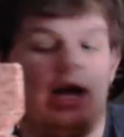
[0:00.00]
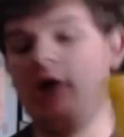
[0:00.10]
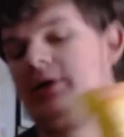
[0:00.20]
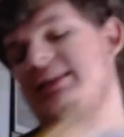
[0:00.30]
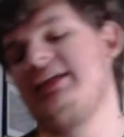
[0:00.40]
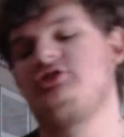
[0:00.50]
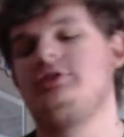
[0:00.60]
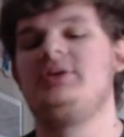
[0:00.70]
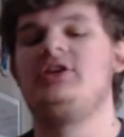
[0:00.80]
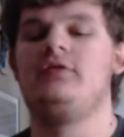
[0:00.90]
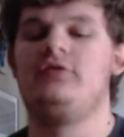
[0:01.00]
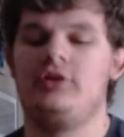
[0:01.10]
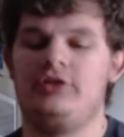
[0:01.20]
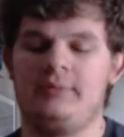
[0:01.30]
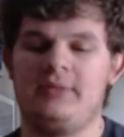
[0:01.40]
that should be good for a
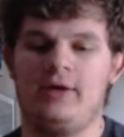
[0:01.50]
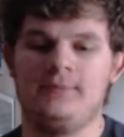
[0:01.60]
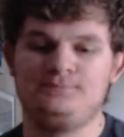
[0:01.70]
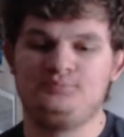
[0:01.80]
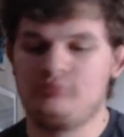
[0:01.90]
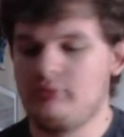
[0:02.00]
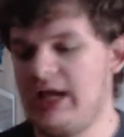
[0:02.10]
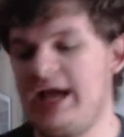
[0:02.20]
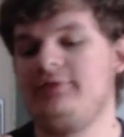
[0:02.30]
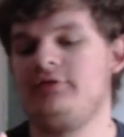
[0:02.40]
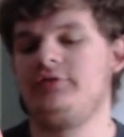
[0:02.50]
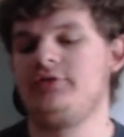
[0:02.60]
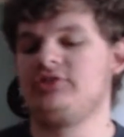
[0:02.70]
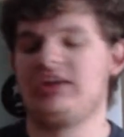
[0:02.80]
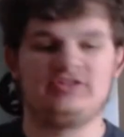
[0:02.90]
thumbnail. Had it for a few
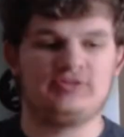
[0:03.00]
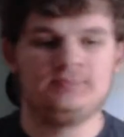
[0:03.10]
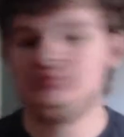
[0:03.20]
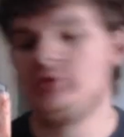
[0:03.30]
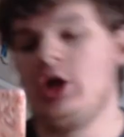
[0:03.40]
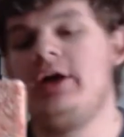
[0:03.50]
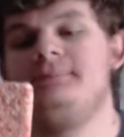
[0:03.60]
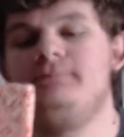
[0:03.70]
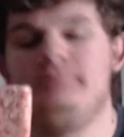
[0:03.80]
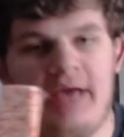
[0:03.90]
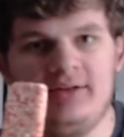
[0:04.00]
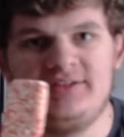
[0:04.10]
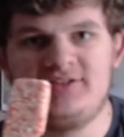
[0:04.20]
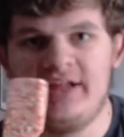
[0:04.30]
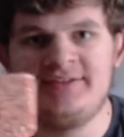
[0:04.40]
seconds. Okay, palate's
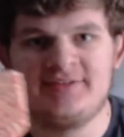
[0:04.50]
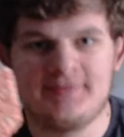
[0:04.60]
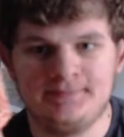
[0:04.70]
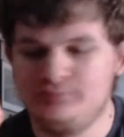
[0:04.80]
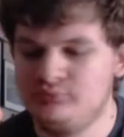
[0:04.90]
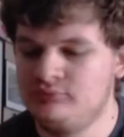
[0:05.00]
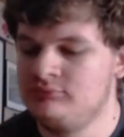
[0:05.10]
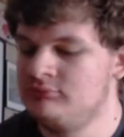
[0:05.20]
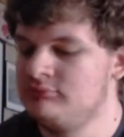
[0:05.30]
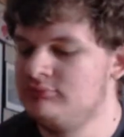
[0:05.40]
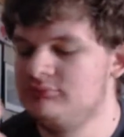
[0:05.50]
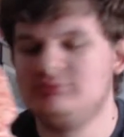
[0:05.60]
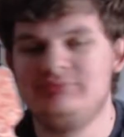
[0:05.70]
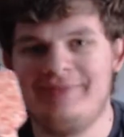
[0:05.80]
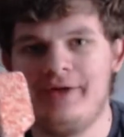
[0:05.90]
cleansed.
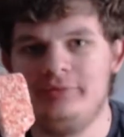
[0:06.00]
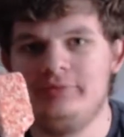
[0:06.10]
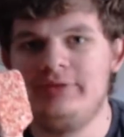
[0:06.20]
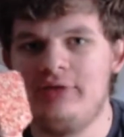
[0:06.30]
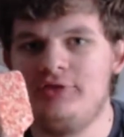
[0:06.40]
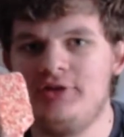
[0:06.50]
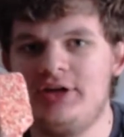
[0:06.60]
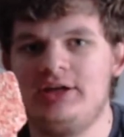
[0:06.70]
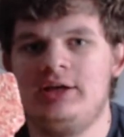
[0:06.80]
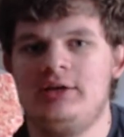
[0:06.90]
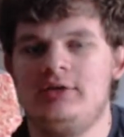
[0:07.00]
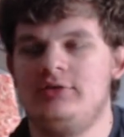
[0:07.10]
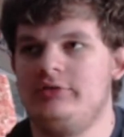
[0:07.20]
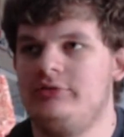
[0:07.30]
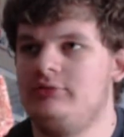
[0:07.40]
Now for the...
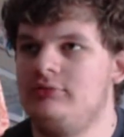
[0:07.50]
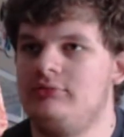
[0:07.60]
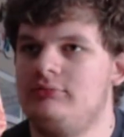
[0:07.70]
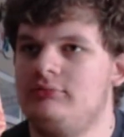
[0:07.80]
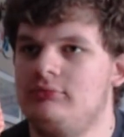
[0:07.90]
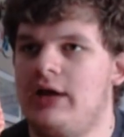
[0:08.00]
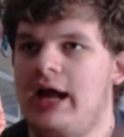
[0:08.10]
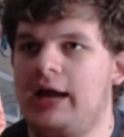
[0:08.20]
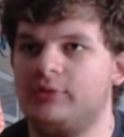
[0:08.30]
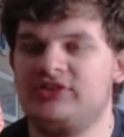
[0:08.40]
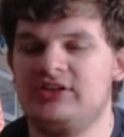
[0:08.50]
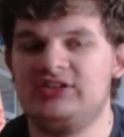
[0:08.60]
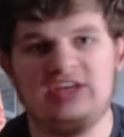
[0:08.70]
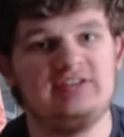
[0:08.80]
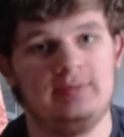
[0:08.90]
I was going to
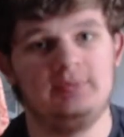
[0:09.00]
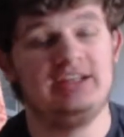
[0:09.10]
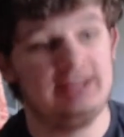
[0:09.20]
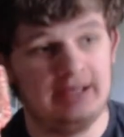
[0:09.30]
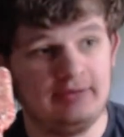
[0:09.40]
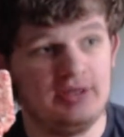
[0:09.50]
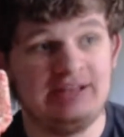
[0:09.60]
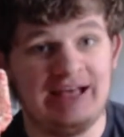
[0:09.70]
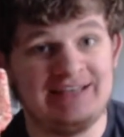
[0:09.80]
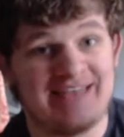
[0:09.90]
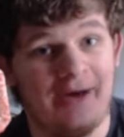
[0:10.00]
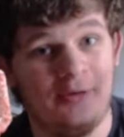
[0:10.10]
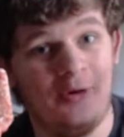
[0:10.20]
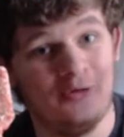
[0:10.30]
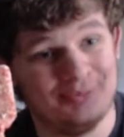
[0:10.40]
say something, and then I realized how
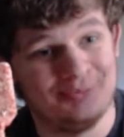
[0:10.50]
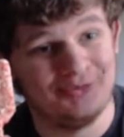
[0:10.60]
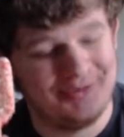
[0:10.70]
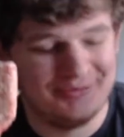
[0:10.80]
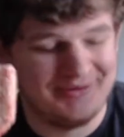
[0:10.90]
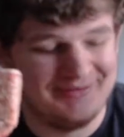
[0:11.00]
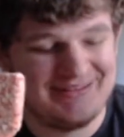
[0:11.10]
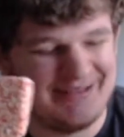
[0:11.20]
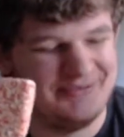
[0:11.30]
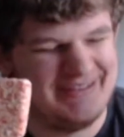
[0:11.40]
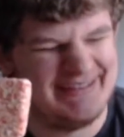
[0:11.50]
horrible it sounded.